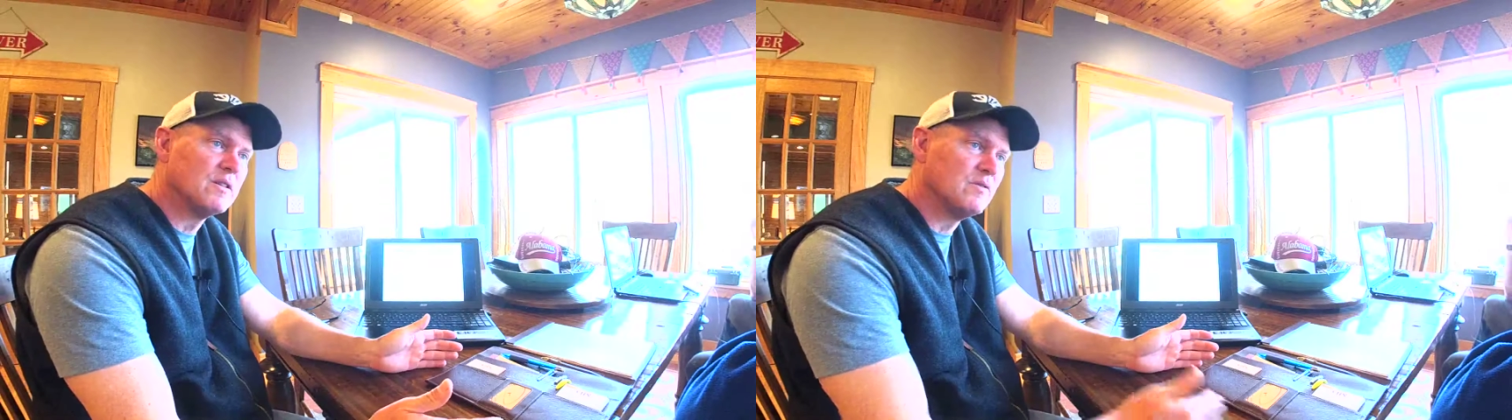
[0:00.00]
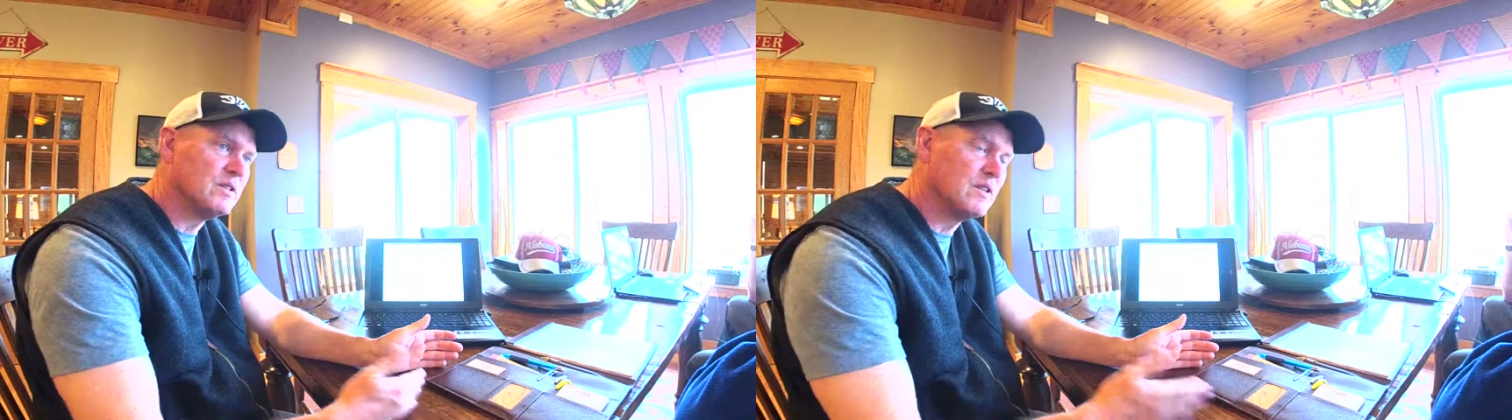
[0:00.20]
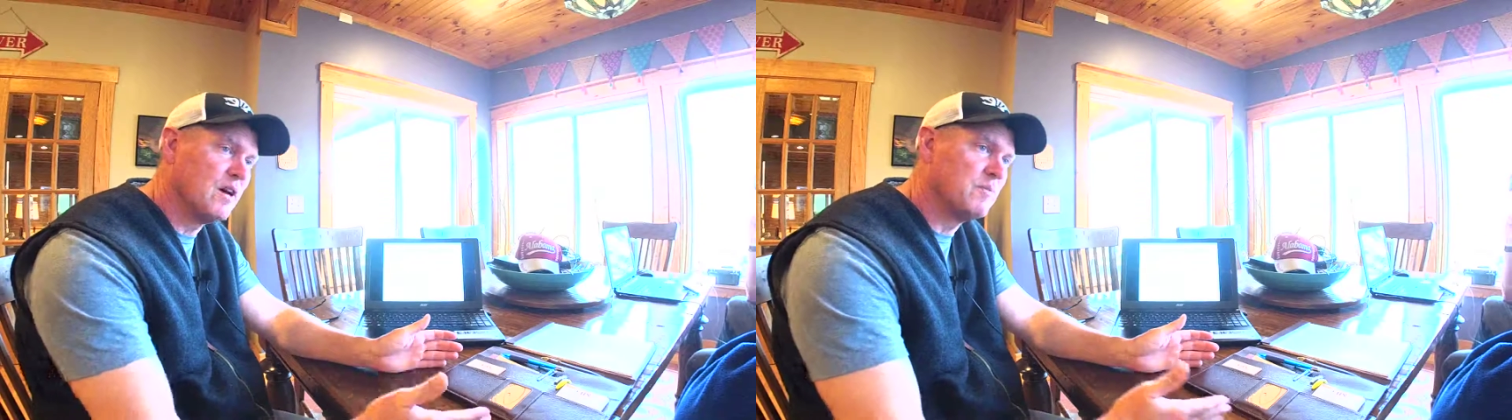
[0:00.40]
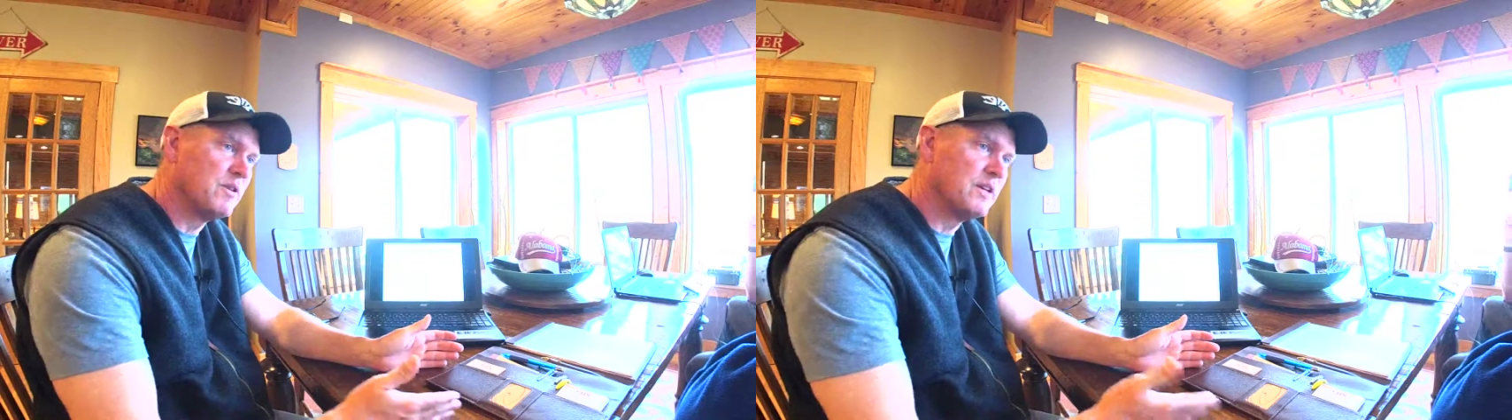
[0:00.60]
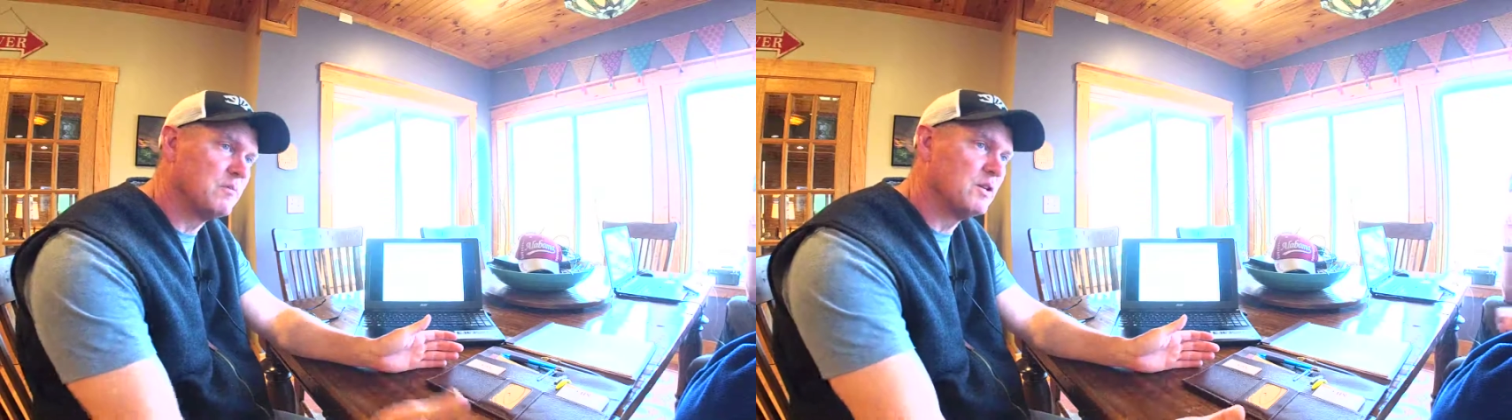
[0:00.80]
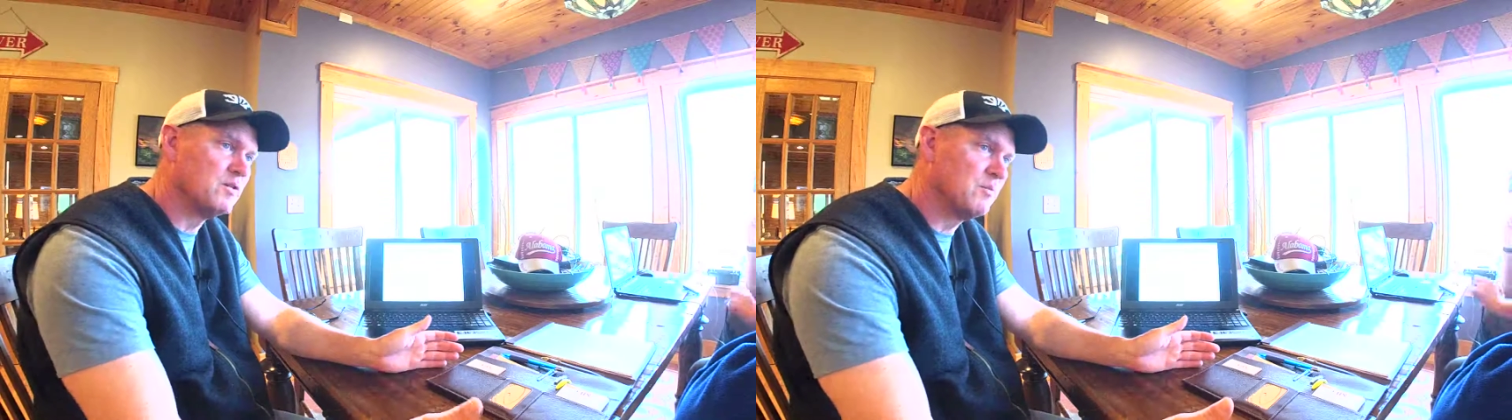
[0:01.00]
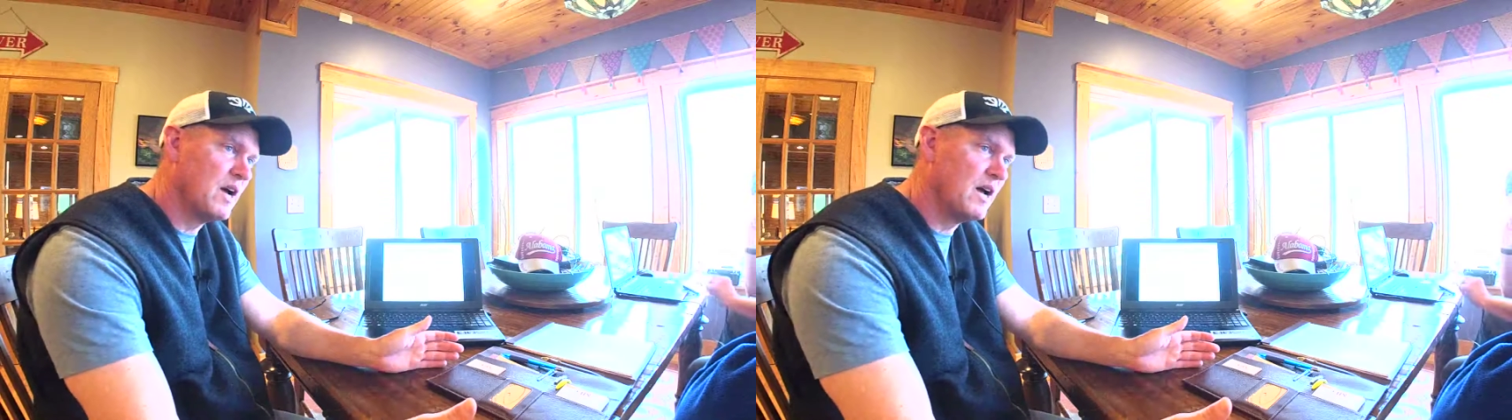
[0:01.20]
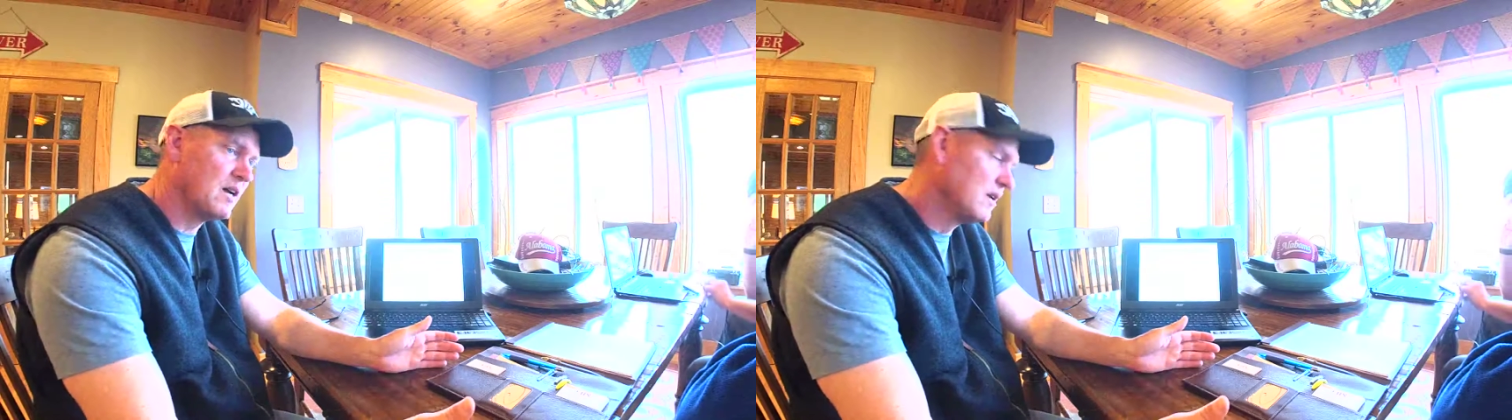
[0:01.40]
If it's coming, then it moves
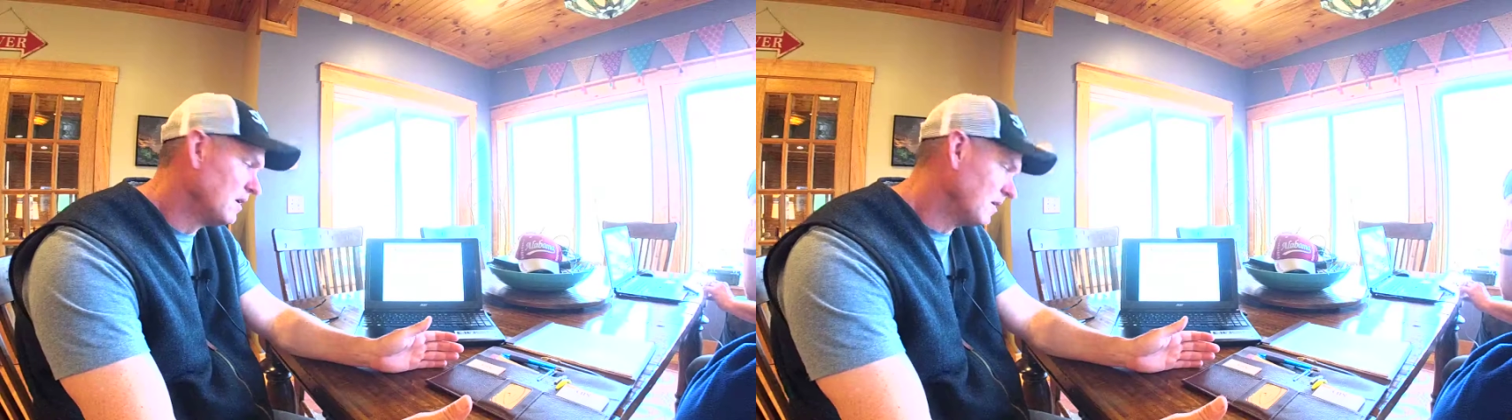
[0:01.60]
back.